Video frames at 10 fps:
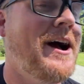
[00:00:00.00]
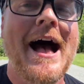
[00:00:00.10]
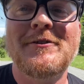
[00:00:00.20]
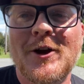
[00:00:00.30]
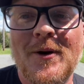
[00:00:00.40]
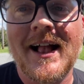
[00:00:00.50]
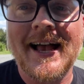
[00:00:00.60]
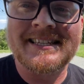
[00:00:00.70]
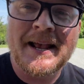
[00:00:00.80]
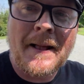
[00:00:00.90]
Have a good one,
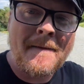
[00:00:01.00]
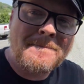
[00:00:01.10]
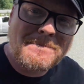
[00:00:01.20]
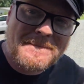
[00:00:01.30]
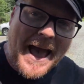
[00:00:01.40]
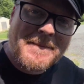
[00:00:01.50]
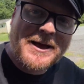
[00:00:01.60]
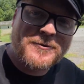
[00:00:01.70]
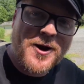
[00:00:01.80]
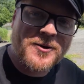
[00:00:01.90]
guys.
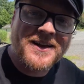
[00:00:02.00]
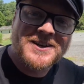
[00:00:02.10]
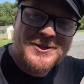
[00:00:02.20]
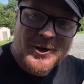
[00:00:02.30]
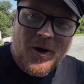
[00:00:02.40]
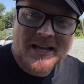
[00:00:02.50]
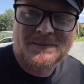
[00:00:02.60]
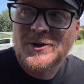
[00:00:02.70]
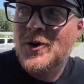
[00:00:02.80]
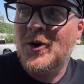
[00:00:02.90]
Batman Road. Too
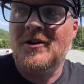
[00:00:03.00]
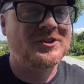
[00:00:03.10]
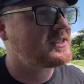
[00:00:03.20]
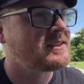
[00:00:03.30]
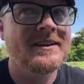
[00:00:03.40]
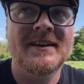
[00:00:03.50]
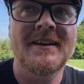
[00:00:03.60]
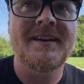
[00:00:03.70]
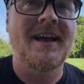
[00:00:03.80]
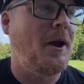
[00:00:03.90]
awesome, too cool. Just,
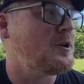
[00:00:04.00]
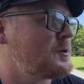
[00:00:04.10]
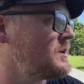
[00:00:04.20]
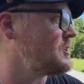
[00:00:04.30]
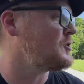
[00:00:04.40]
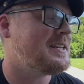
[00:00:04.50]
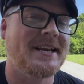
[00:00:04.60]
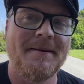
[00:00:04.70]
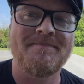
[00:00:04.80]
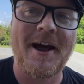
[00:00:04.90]
I wish there was a street
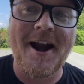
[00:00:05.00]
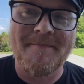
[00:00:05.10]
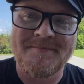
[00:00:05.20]
sign. All right,